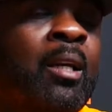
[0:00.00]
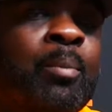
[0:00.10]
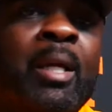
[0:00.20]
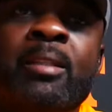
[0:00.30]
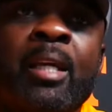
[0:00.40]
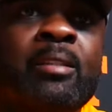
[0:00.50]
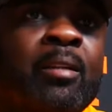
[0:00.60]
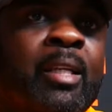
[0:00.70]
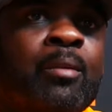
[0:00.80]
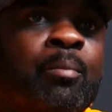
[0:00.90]
But I think
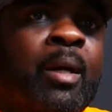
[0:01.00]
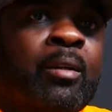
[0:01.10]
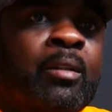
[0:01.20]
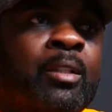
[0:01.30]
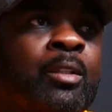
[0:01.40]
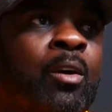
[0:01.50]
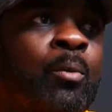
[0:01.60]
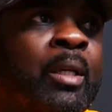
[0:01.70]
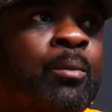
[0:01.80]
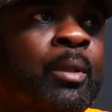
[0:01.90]
they're getting better. You know,
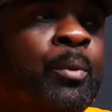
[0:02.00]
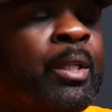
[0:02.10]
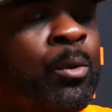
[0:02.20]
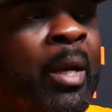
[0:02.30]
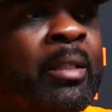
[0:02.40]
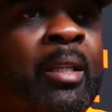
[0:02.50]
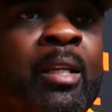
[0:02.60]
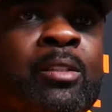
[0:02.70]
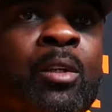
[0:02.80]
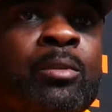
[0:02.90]
we correct
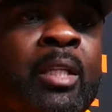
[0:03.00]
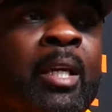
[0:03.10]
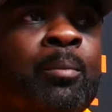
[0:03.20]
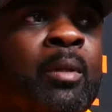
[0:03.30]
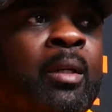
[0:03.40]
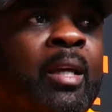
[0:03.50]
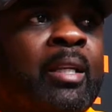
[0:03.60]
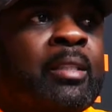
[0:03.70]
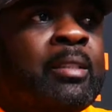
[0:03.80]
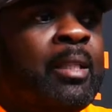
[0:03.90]
things on tape,
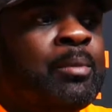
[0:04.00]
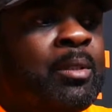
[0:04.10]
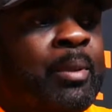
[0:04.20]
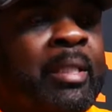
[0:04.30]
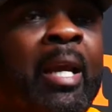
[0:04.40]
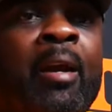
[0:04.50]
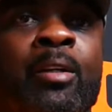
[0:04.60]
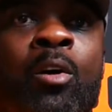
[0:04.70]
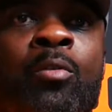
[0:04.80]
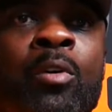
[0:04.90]
and it seems to be
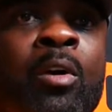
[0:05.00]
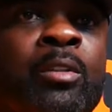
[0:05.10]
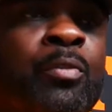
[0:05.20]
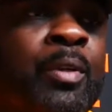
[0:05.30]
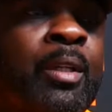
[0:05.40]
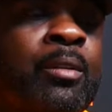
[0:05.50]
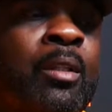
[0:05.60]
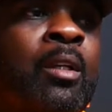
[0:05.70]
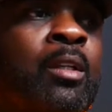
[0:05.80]
carrying over on the field.